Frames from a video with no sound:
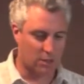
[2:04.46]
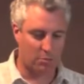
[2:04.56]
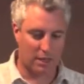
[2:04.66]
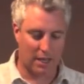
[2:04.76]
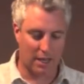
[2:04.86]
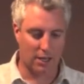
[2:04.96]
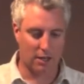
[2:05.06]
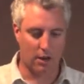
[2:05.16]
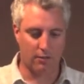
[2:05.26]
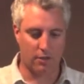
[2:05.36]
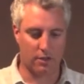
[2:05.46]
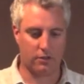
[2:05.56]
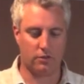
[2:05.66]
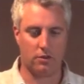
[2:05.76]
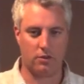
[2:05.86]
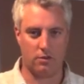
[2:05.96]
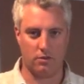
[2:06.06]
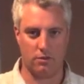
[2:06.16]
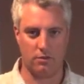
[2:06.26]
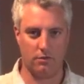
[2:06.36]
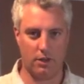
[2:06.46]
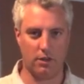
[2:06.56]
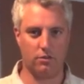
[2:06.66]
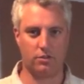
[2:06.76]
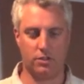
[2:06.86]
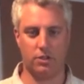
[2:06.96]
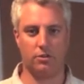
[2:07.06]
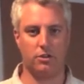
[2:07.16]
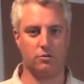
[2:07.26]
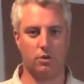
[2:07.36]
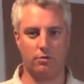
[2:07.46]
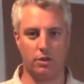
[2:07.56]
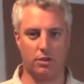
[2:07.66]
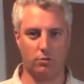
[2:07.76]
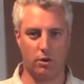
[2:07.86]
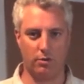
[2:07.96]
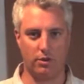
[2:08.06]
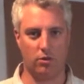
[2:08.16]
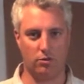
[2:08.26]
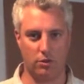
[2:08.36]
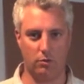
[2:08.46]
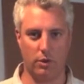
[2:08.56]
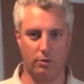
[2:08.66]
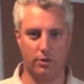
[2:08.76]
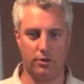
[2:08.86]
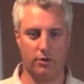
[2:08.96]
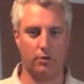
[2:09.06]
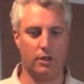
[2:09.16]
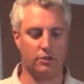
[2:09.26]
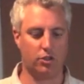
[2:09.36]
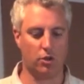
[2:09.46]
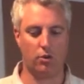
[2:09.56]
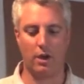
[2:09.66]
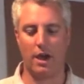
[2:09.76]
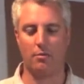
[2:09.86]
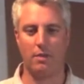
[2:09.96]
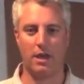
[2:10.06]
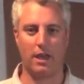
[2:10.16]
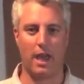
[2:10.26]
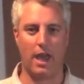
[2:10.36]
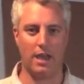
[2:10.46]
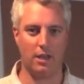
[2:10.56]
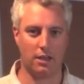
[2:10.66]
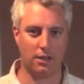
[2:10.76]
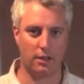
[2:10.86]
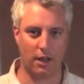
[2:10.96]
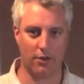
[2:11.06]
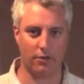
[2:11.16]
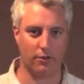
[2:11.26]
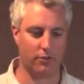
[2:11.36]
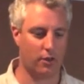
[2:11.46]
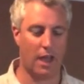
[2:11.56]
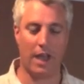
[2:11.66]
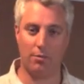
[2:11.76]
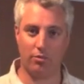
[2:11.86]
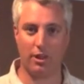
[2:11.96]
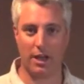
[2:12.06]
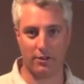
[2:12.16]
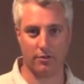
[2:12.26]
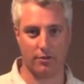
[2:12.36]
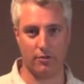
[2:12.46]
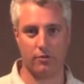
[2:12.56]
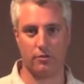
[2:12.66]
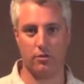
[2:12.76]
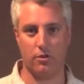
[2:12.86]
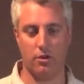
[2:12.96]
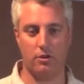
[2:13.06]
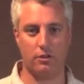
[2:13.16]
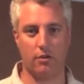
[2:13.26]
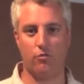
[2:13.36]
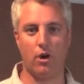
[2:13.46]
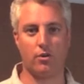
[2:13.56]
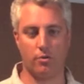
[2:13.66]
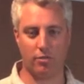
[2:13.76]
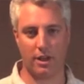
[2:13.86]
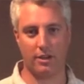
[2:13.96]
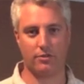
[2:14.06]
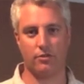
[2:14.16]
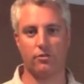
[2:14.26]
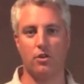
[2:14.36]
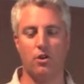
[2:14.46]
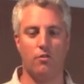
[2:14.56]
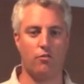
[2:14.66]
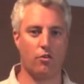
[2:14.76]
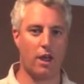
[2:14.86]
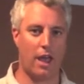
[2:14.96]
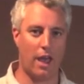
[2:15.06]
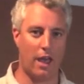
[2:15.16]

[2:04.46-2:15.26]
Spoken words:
the beginning of this video series, what we told you we would do is show you how to make 8 containers, 8 planters, self-watering planters for